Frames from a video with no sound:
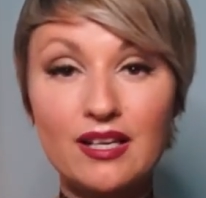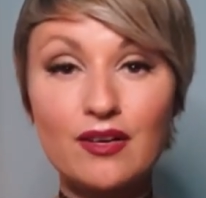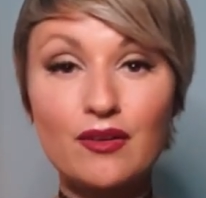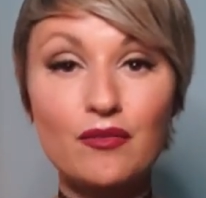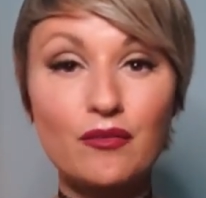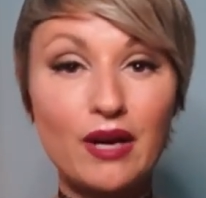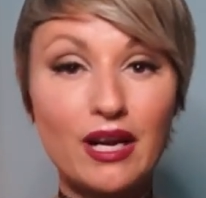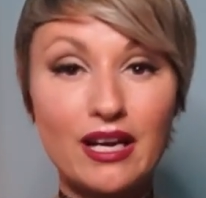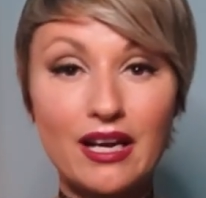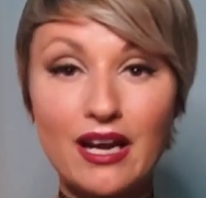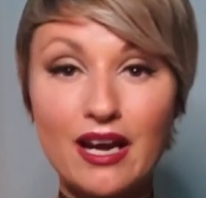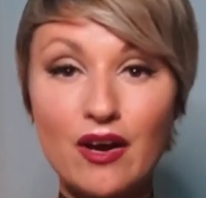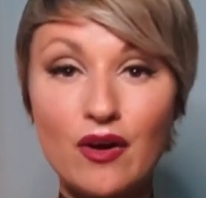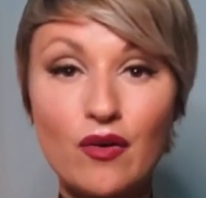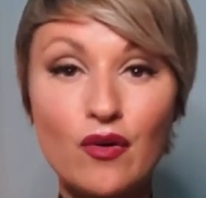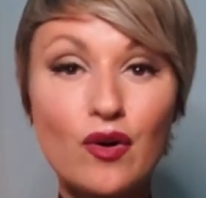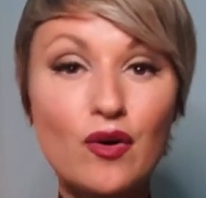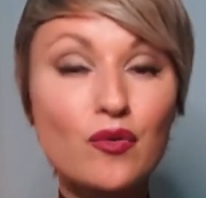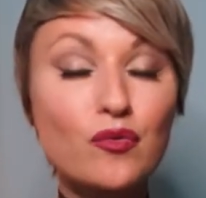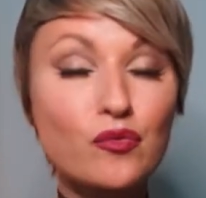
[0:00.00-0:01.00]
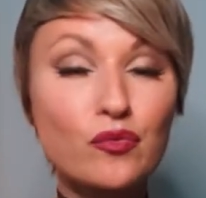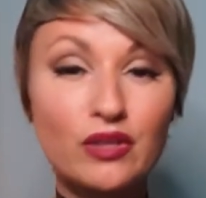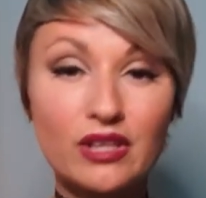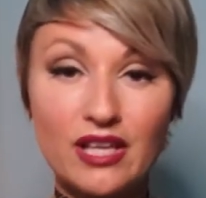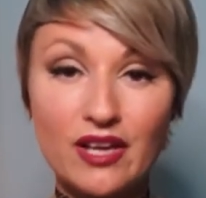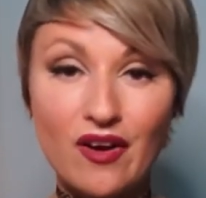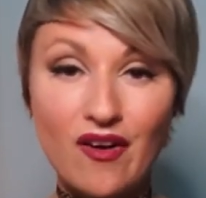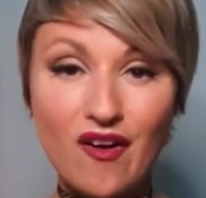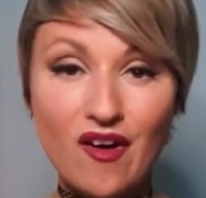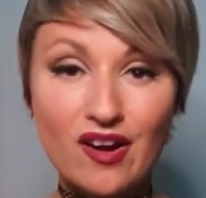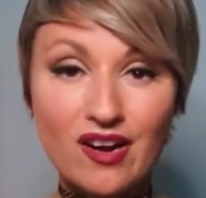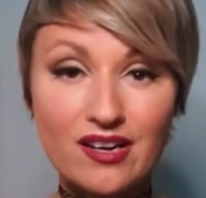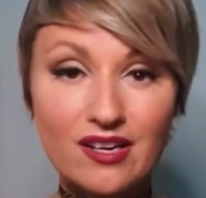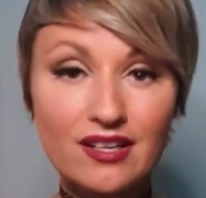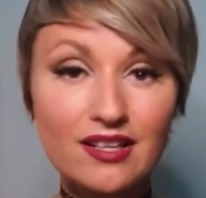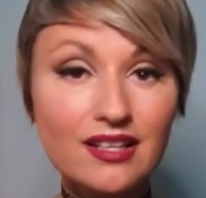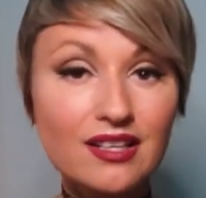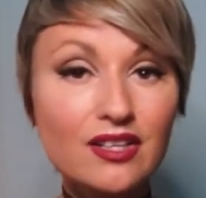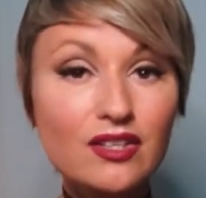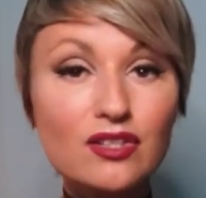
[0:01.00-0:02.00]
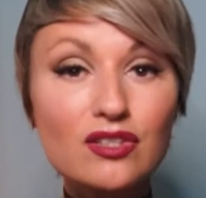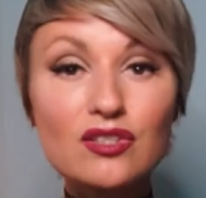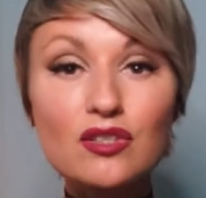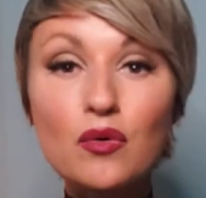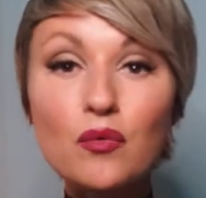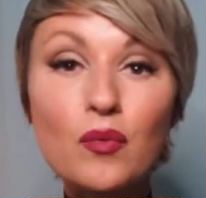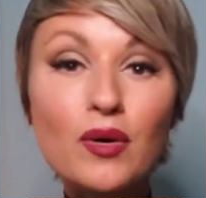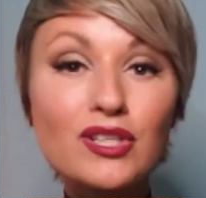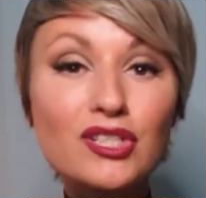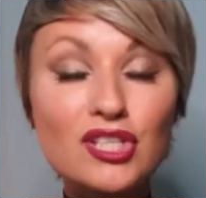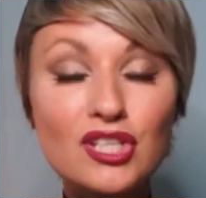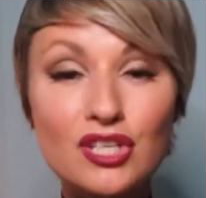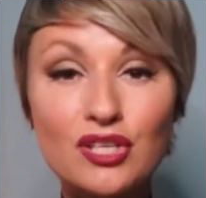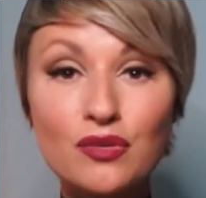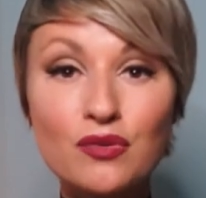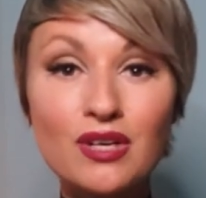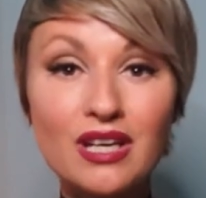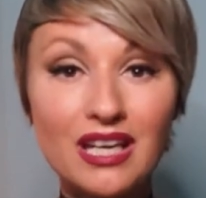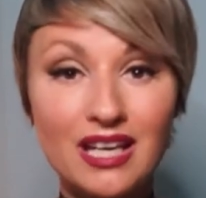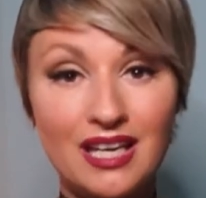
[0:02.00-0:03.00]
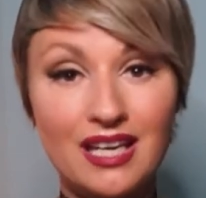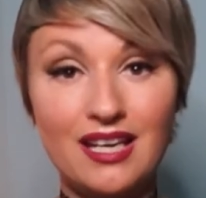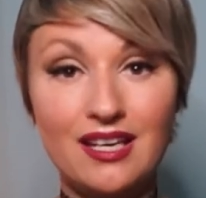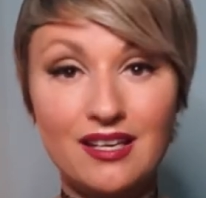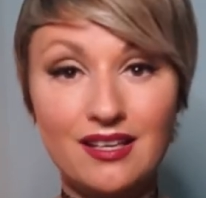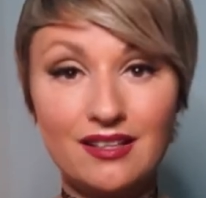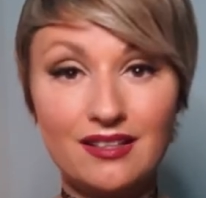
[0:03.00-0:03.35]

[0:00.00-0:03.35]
right now really hard. So what do you need?